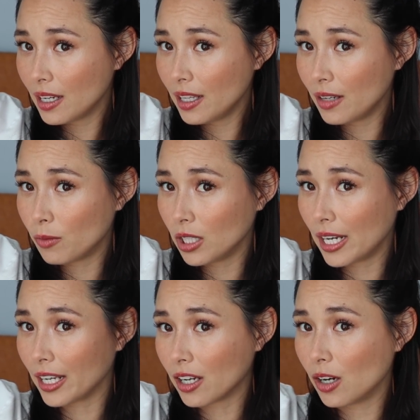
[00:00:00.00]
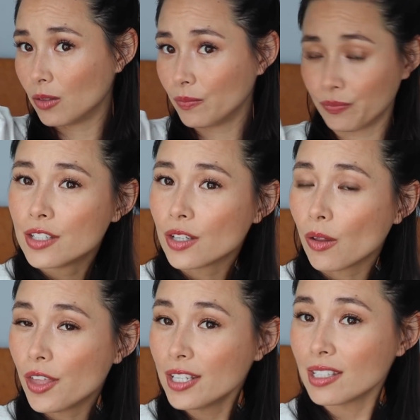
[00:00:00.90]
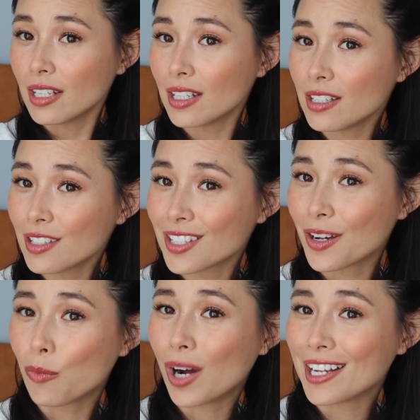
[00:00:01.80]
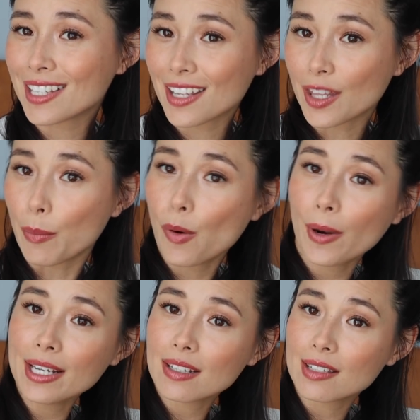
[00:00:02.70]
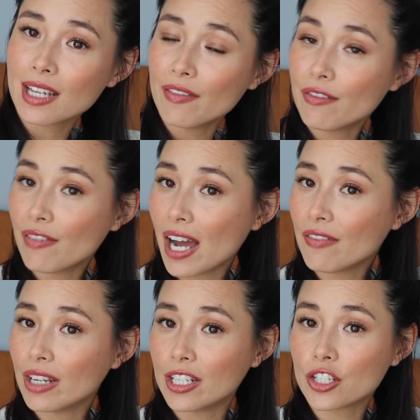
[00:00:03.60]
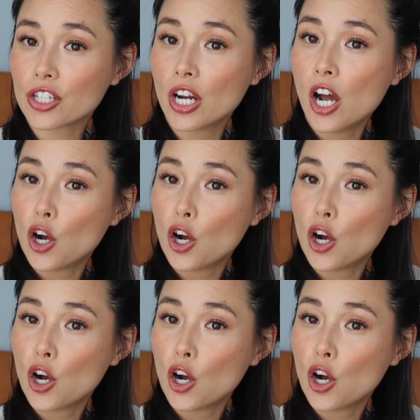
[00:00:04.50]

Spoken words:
and then we'll let it go. So this is what the 0.75 inch